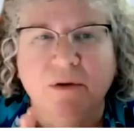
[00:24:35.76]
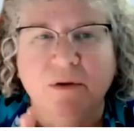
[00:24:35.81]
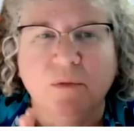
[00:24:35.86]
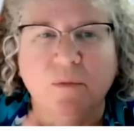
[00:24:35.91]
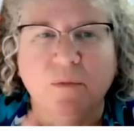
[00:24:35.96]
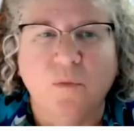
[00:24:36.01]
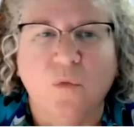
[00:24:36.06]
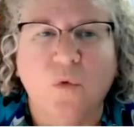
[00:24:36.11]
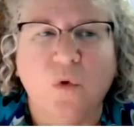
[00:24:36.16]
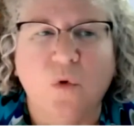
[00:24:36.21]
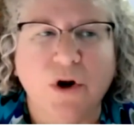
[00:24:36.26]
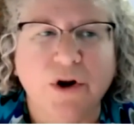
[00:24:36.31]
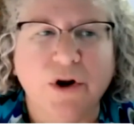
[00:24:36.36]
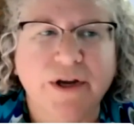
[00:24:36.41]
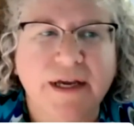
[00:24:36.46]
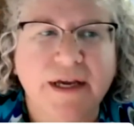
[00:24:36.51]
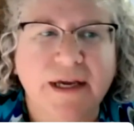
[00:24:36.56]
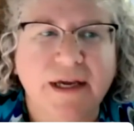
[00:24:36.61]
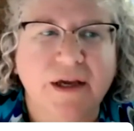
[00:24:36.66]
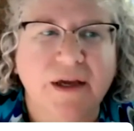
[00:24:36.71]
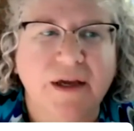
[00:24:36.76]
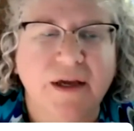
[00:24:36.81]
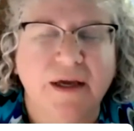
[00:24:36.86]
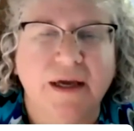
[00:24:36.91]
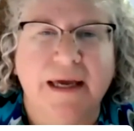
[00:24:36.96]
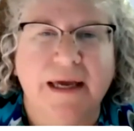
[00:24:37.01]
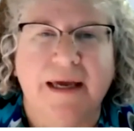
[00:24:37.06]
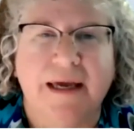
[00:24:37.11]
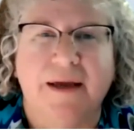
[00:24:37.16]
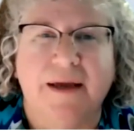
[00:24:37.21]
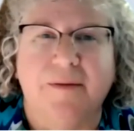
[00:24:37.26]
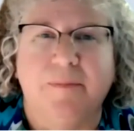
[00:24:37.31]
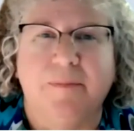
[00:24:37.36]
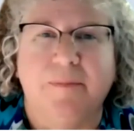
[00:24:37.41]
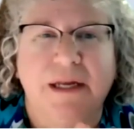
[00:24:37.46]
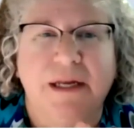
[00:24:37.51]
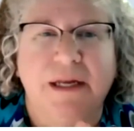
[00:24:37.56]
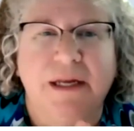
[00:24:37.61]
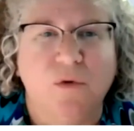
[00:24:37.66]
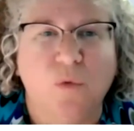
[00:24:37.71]
Working and
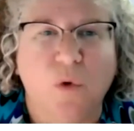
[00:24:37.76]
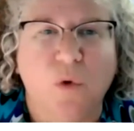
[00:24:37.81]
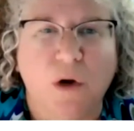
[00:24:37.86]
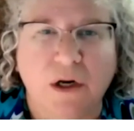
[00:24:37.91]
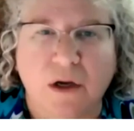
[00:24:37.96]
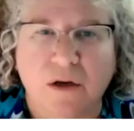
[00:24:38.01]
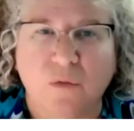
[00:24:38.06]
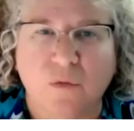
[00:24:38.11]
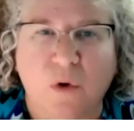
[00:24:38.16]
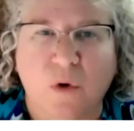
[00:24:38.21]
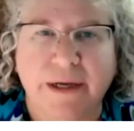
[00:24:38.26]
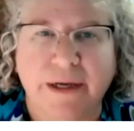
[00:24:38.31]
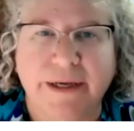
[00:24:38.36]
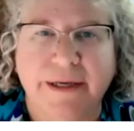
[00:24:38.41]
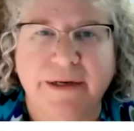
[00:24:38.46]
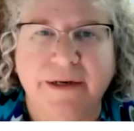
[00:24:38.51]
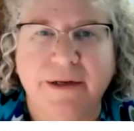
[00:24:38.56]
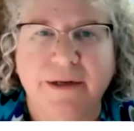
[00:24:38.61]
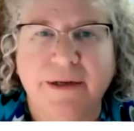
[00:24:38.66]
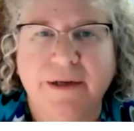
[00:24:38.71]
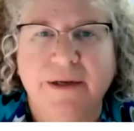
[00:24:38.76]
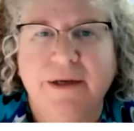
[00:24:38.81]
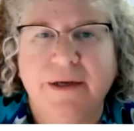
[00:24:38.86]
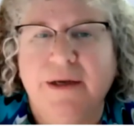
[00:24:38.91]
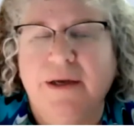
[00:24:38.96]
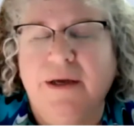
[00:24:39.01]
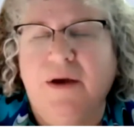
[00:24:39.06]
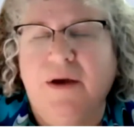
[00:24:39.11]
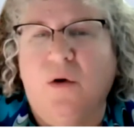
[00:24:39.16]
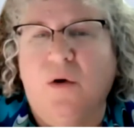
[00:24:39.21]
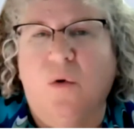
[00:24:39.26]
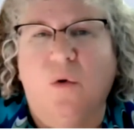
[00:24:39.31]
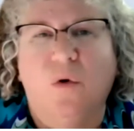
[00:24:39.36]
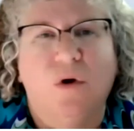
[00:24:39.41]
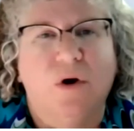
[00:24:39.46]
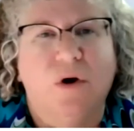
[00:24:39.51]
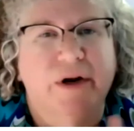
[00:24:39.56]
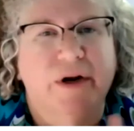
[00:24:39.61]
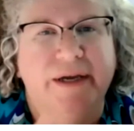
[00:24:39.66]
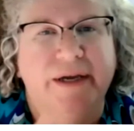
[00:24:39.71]
meeting one-on-one
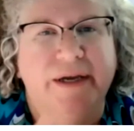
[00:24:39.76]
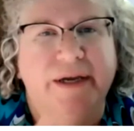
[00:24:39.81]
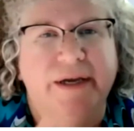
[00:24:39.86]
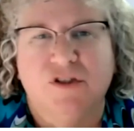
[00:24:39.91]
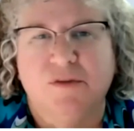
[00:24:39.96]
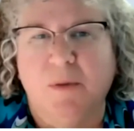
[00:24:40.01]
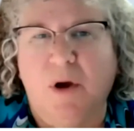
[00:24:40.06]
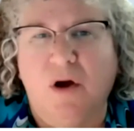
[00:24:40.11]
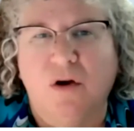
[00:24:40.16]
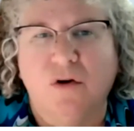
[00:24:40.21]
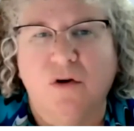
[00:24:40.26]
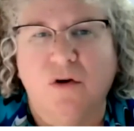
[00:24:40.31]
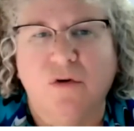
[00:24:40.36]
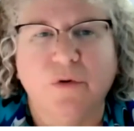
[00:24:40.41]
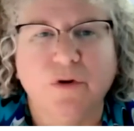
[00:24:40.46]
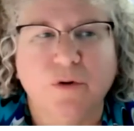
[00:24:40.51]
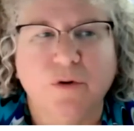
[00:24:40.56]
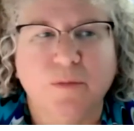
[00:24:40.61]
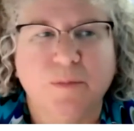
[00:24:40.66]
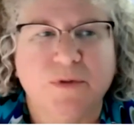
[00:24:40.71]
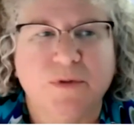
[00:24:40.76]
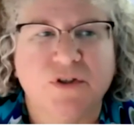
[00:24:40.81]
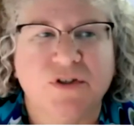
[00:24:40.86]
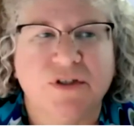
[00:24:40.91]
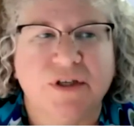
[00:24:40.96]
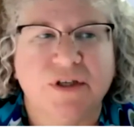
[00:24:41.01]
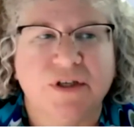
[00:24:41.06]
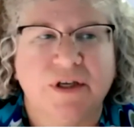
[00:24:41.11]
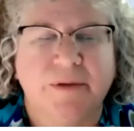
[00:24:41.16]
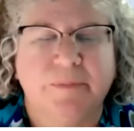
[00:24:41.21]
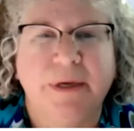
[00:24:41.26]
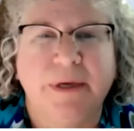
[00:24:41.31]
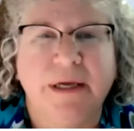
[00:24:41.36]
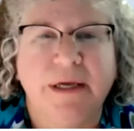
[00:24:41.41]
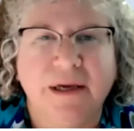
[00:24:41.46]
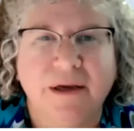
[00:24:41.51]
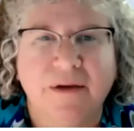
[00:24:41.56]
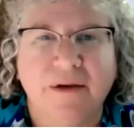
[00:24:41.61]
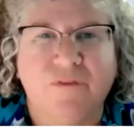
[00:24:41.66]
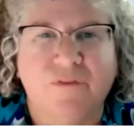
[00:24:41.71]
or in small groups,
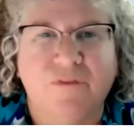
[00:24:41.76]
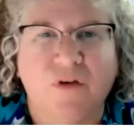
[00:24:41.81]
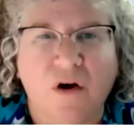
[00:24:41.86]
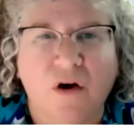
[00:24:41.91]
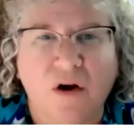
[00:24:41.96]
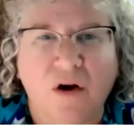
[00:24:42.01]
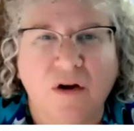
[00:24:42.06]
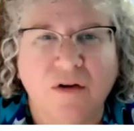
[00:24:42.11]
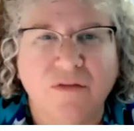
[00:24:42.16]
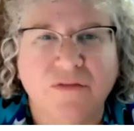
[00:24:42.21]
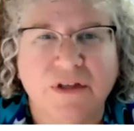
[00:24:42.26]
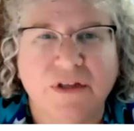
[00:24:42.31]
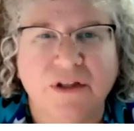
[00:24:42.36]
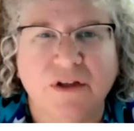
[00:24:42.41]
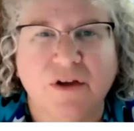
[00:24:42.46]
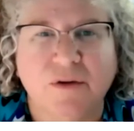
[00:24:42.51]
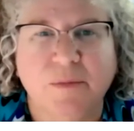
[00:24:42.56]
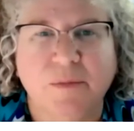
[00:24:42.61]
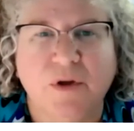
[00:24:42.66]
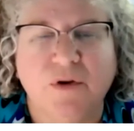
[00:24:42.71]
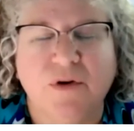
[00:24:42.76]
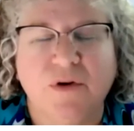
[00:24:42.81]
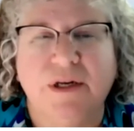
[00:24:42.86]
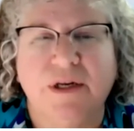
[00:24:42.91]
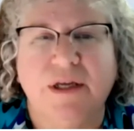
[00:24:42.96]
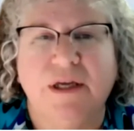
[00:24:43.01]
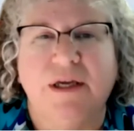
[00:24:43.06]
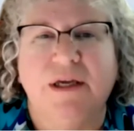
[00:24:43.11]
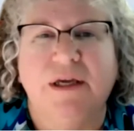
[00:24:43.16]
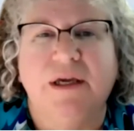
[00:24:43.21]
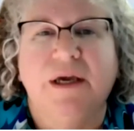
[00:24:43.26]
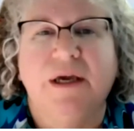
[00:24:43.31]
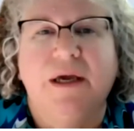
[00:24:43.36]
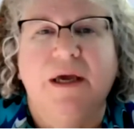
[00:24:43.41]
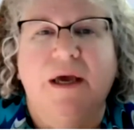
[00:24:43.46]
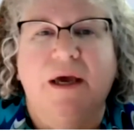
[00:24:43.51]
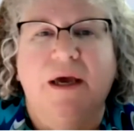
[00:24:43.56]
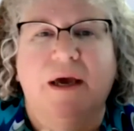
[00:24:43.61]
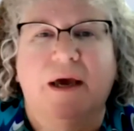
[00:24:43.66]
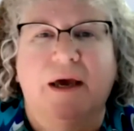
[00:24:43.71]
being involved in the community,
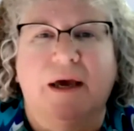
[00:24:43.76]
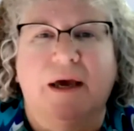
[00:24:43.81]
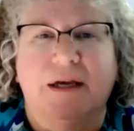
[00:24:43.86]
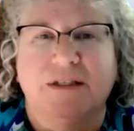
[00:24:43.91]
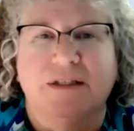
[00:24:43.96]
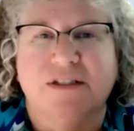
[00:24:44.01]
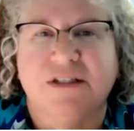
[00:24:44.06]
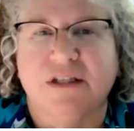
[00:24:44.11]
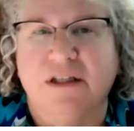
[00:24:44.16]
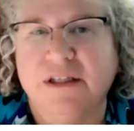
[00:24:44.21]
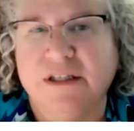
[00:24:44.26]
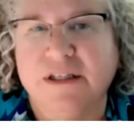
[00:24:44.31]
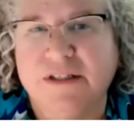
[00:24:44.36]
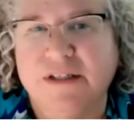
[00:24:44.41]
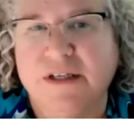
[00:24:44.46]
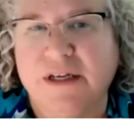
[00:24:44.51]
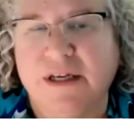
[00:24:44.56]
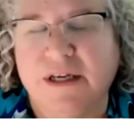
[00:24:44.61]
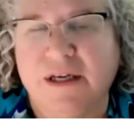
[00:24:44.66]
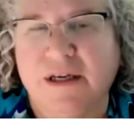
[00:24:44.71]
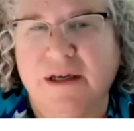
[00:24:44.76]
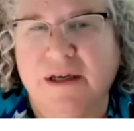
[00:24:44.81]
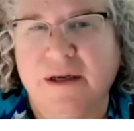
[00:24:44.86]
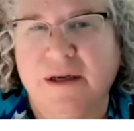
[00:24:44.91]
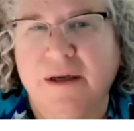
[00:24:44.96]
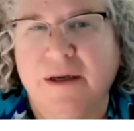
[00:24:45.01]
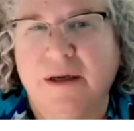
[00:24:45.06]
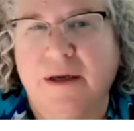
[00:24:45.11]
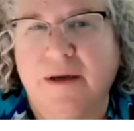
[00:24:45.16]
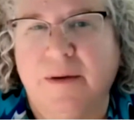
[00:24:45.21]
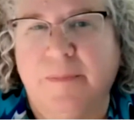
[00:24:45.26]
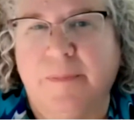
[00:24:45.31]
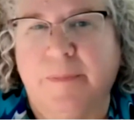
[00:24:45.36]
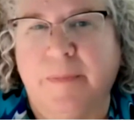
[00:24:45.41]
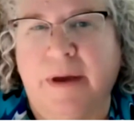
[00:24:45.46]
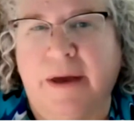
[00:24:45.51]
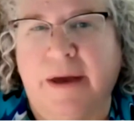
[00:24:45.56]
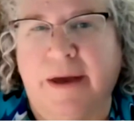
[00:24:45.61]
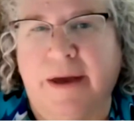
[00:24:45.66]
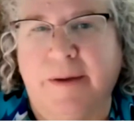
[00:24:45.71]
soliciting
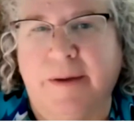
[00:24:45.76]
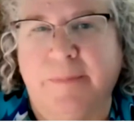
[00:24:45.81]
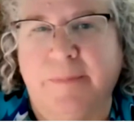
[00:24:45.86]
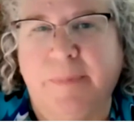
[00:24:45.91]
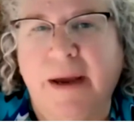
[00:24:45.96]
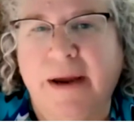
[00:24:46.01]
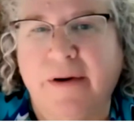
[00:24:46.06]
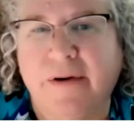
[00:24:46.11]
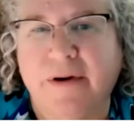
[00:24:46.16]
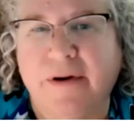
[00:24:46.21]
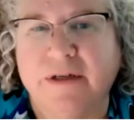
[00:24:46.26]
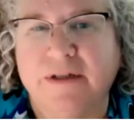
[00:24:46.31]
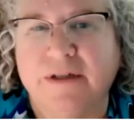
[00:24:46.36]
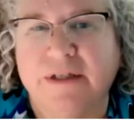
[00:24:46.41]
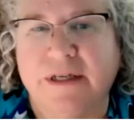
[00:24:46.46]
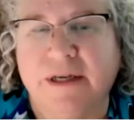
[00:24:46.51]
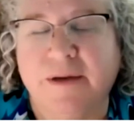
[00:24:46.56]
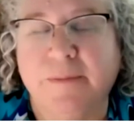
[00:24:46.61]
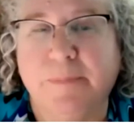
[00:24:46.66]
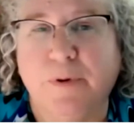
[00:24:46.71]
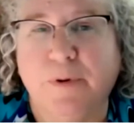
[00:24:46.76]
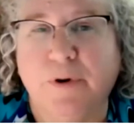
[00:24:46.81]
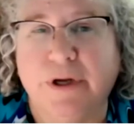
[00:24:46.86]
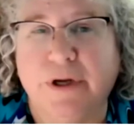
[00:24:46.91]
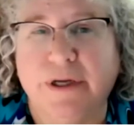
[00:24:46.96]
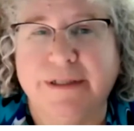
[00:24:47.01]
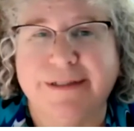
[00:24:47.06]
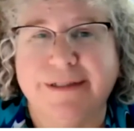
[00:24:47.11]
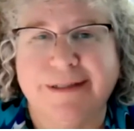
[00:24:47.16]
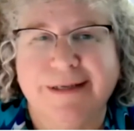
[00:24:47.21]
parent input.